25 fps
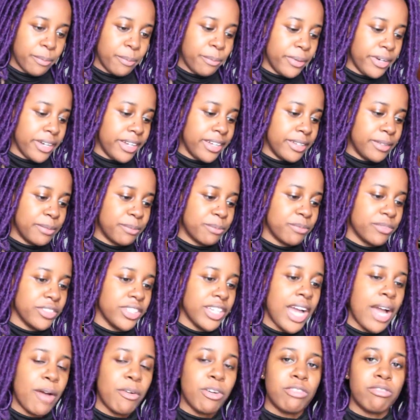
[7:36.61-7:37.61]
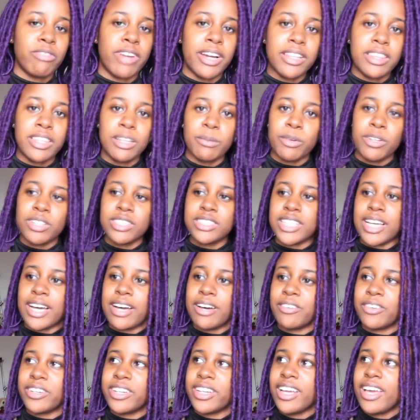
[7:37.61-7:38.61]
but I would write them all
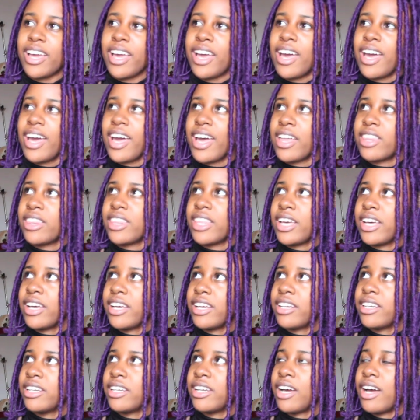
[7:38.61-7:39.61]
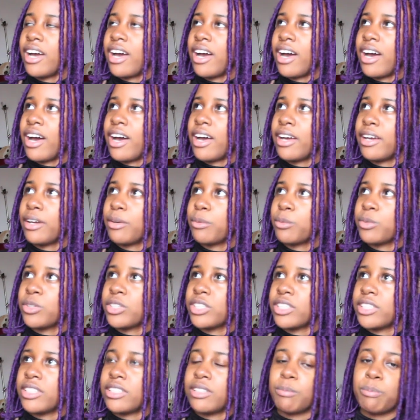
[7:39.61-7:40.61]
down and then I
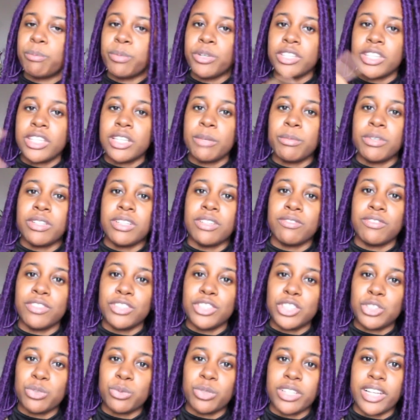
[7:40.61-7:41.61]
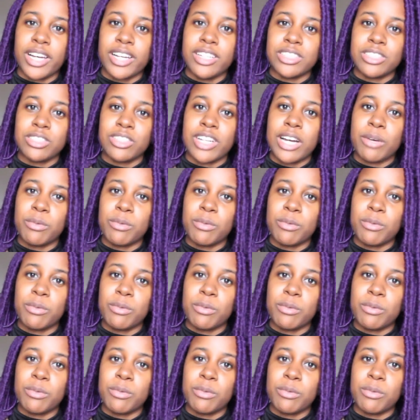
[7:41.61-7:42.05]
would put them in a visualizer.